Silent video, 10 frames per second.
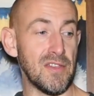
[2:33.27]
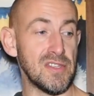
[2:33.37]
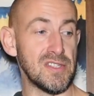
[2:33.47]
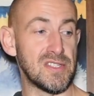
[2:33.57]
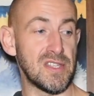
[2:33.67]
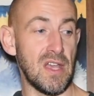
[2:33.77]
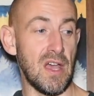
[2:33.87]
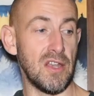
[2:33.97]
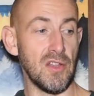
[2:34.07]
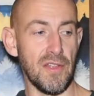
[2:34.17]
there's
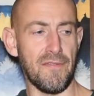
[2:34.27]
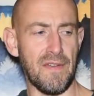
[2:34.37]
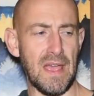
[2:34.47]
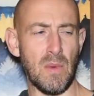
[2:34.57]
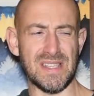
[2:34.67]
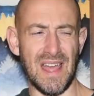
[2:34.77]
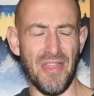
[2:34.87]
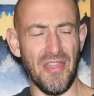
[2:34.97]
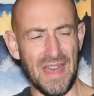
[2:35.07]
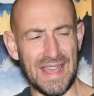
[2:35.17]
another fee which I
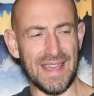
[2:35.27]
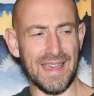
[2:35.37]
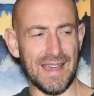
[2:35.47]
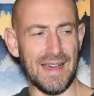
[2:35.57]
think,